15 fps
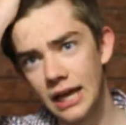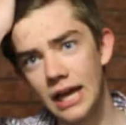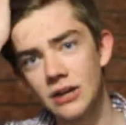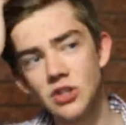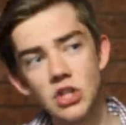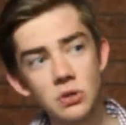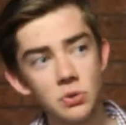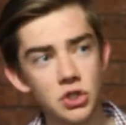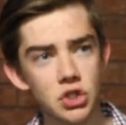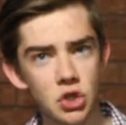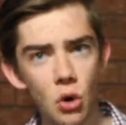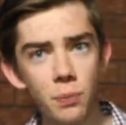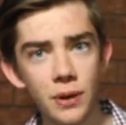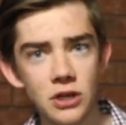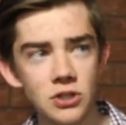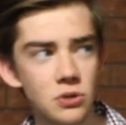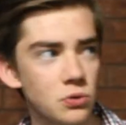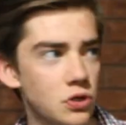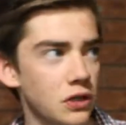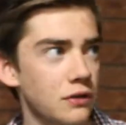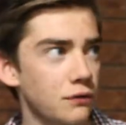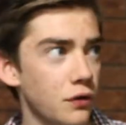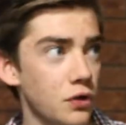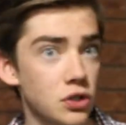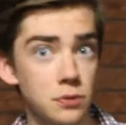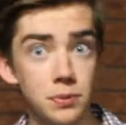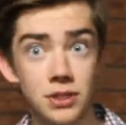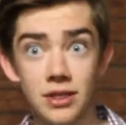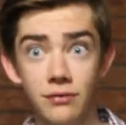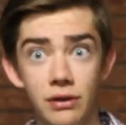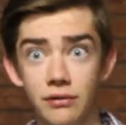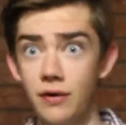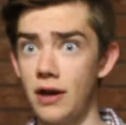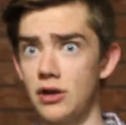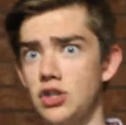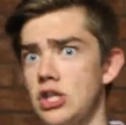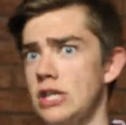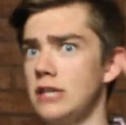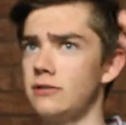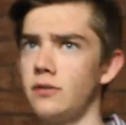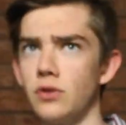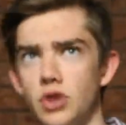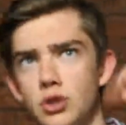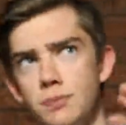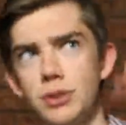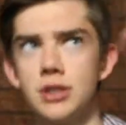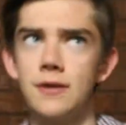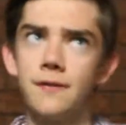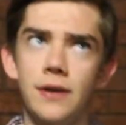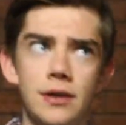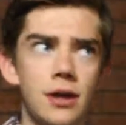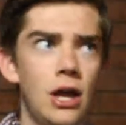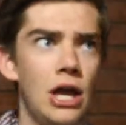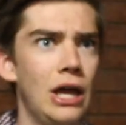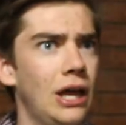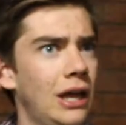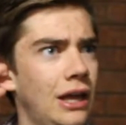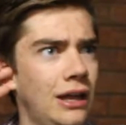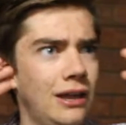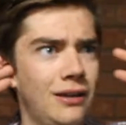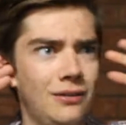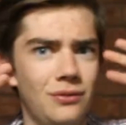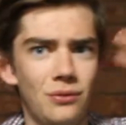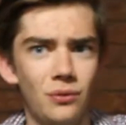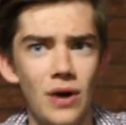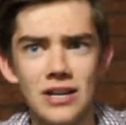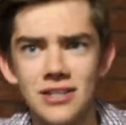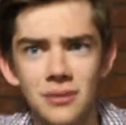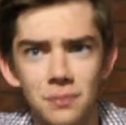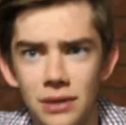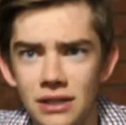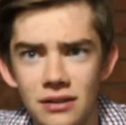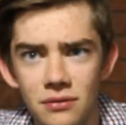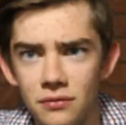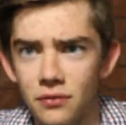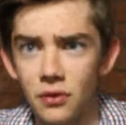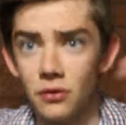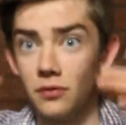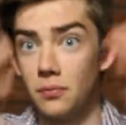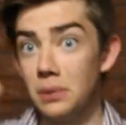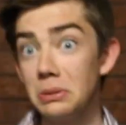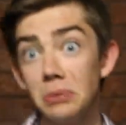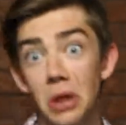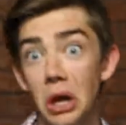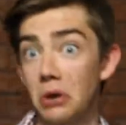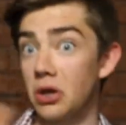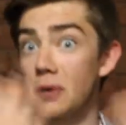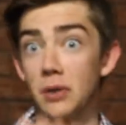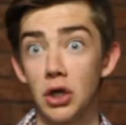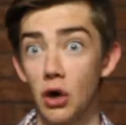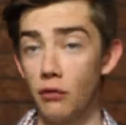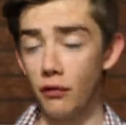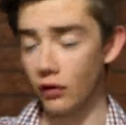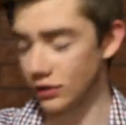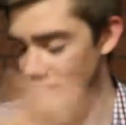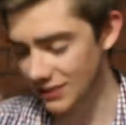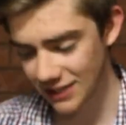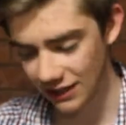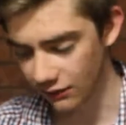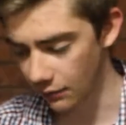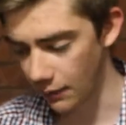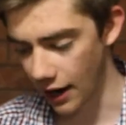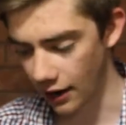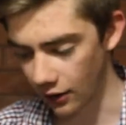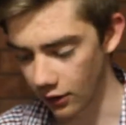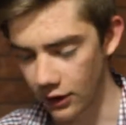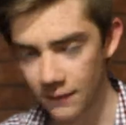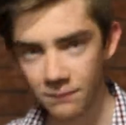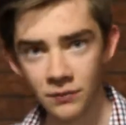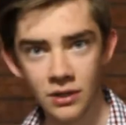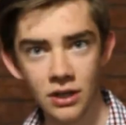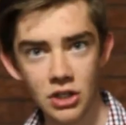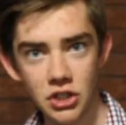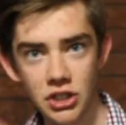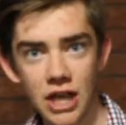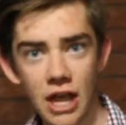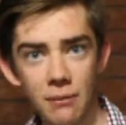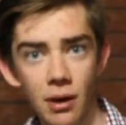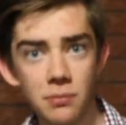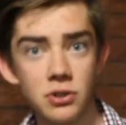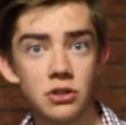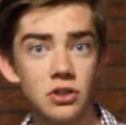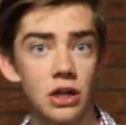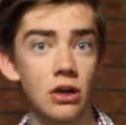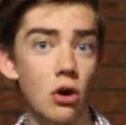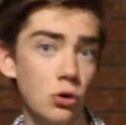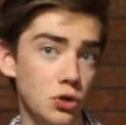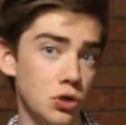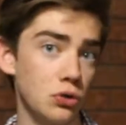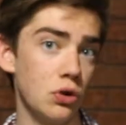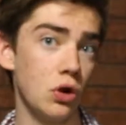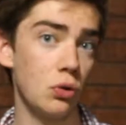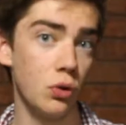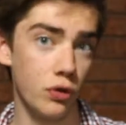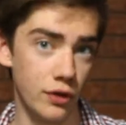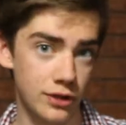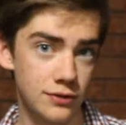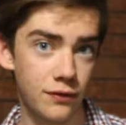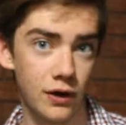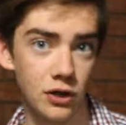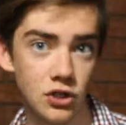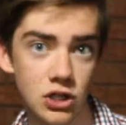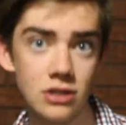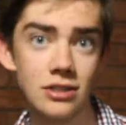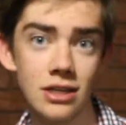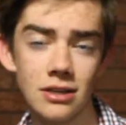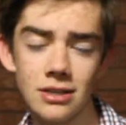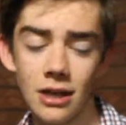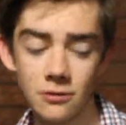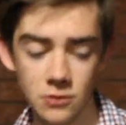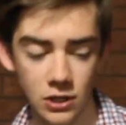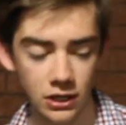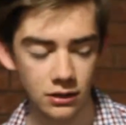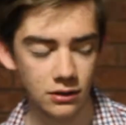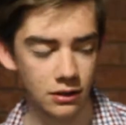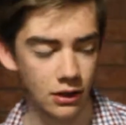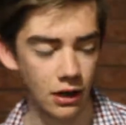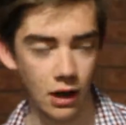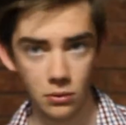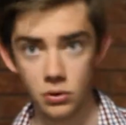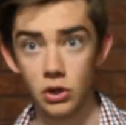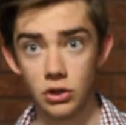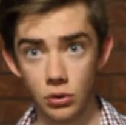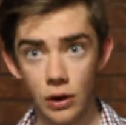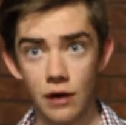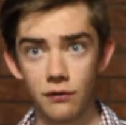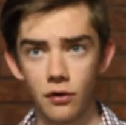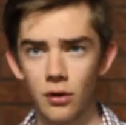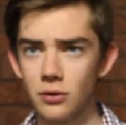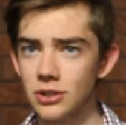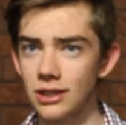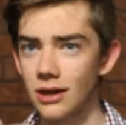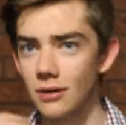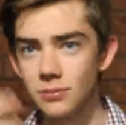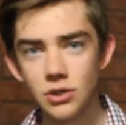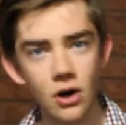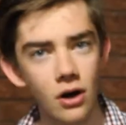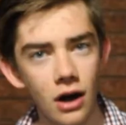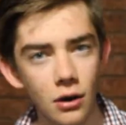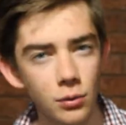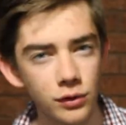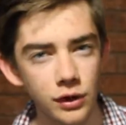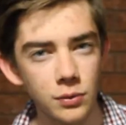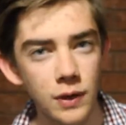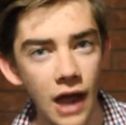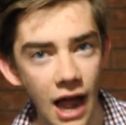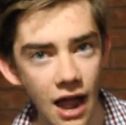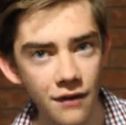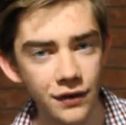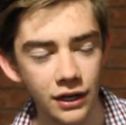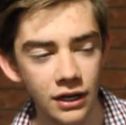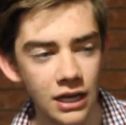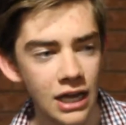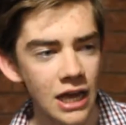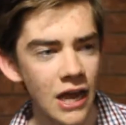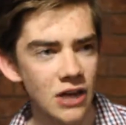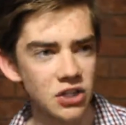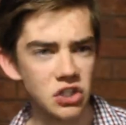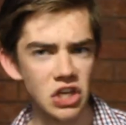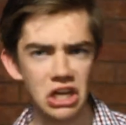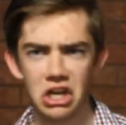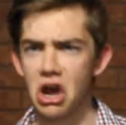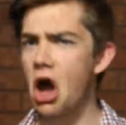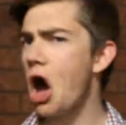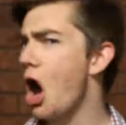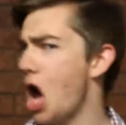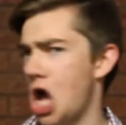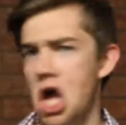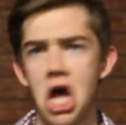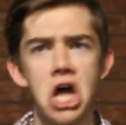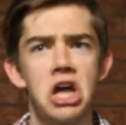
And she was so pissed, she was looking for this specific feta cheese, for the specific recipe for the people that are coming over, it doesn't even matter. She came up, she's like, "Oh, do you know where this feta cheese is?" I was like, I looked around for her, I was like, "I'm sorry, I don't think we have it." And she's like, "Ugh."